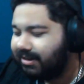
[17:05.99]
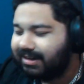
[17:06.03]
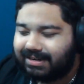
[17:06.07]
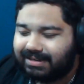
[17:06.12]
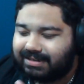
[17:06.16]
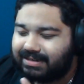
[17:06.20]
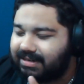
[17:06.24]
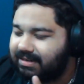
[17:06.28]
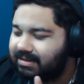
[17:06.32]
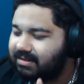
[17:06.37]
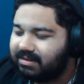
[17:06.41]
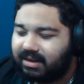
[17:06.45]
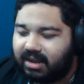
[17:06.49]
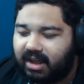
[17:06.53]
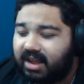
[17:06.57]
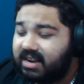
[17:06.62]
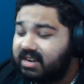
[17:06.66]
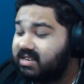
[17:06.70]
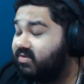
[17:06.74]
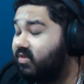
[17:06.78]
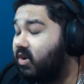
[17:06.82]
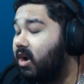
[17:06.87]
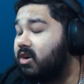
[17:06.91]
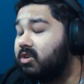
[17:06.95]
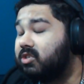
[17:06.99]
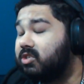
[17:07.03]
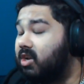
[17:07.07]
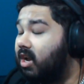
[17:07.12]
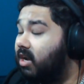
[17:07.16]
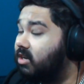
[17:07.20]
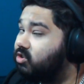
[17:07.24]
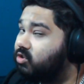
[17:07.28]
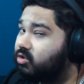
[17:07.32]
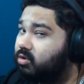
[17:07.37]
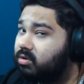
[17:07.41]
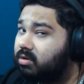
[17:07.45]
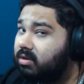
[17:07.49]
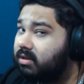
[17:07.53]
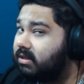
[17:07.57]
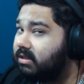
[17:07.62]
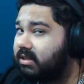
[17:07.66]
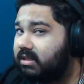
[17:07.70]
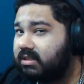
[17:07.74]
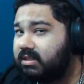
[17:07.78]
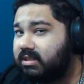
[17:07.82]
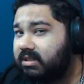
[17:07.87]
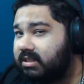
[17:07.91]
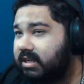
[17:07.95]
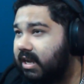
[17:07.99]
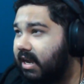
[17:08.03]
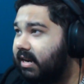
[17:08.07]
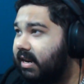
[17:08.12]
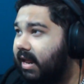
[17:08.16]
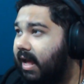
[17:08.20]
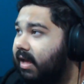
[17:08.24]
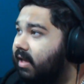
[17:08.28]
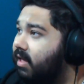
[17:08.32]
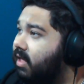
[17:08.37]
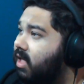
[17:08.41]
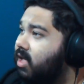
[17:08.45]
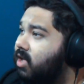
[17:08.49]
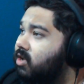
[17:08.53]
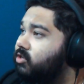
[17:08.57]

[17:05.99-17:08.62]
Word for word: It didn't, as far as I saw, it didn't say that.